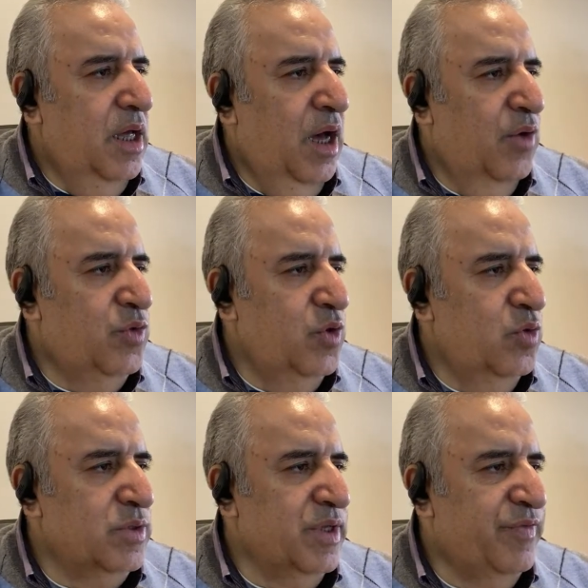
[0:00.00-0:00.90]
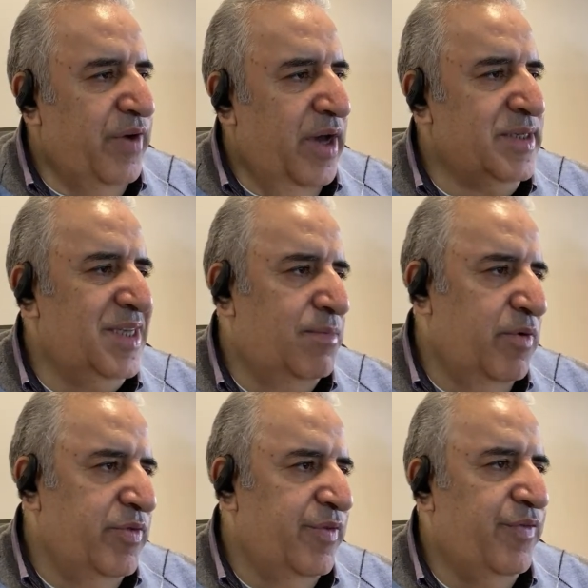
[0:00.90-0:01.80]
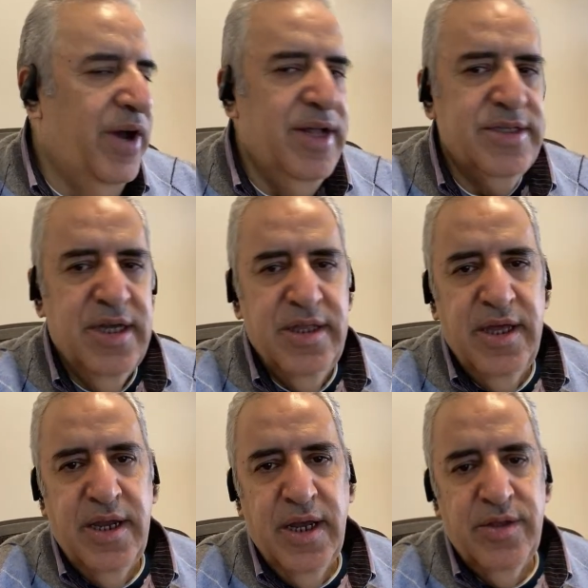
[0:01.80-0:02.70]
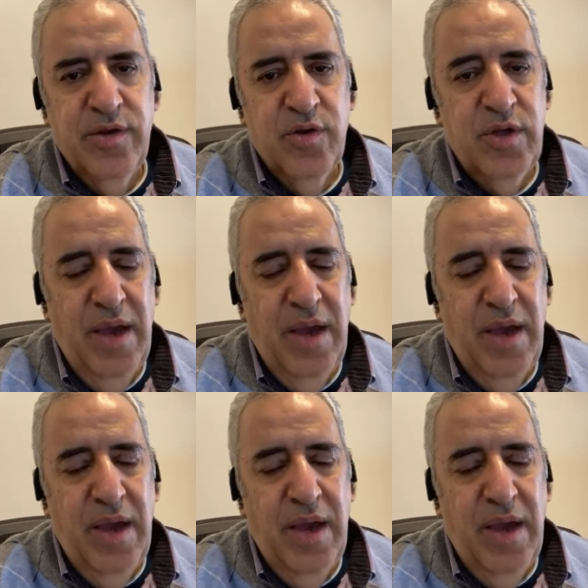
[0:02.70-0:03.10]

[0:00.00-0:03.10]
how to use the some of the files and directory.